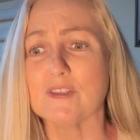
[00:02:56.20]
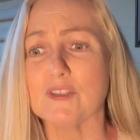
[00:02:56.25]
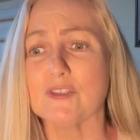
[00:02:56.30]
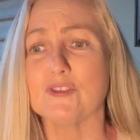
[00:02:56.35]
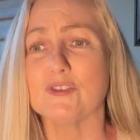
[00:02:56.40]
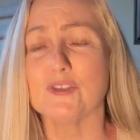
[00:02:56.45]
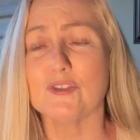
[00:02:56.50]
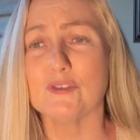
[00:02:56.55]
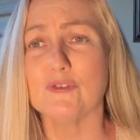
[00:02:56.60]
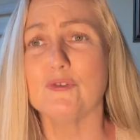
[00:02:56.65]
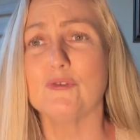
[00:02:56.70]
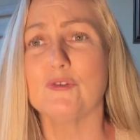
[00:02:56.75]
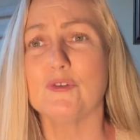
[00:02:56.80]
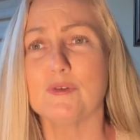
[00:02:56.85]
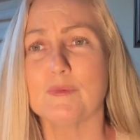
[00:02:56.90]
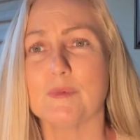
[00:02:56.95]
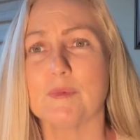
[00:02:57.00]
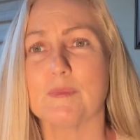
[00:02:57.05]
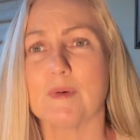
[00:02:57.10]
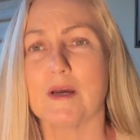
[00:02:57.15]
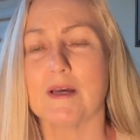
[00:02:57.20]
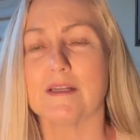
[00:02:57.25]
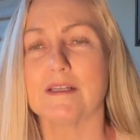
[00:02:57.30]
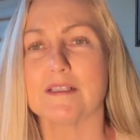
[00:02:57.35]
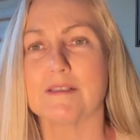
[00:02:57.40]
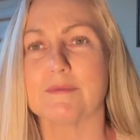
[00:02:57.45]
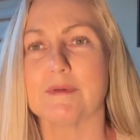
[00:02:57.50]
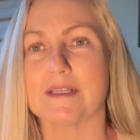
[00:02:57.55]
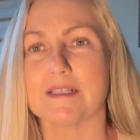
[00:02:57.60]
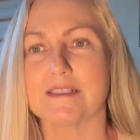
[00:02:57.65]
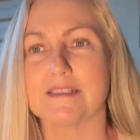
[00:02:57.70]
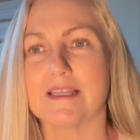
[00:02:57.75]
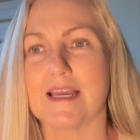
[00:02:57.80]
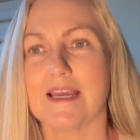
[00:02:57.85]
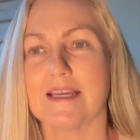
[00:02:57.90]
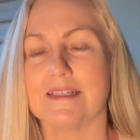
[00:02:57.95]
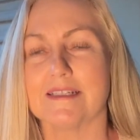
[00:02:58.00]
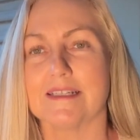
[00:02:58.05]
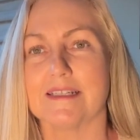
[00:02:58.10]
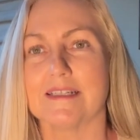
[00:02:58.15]
Two human bodies being
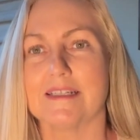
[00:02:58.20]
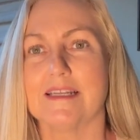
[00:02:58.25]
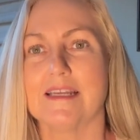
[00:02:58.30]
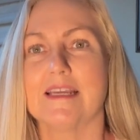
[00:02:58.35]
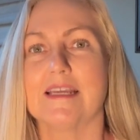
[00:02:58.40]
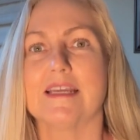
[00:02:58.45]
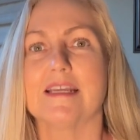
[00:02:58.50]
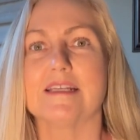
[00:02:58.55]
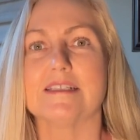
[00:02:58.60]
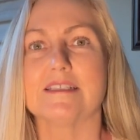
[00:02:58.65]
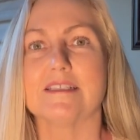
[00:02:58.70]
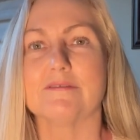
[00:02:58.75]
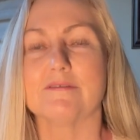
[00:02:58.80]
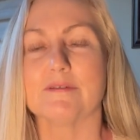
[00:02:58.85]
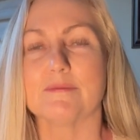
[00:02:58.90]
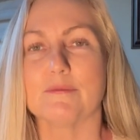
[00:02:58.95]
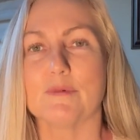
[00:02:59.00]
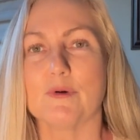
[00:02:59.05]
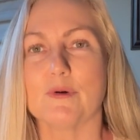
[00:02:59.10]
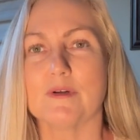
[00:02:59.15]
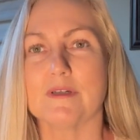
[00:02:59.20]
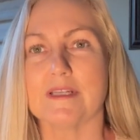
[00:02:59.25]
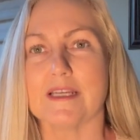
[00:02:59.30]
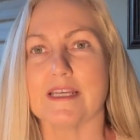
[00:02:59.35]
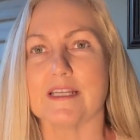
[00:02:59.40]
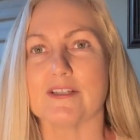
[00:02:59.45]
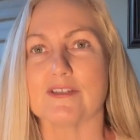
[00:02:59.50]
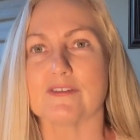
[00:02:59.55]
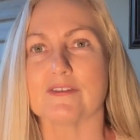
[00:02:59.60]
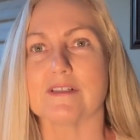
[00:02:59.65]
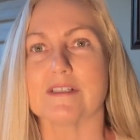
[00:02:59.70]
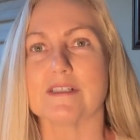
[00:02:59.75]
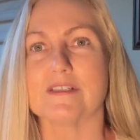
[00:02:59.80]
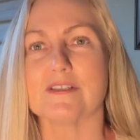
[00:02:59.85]
stagnant is even more dangerous.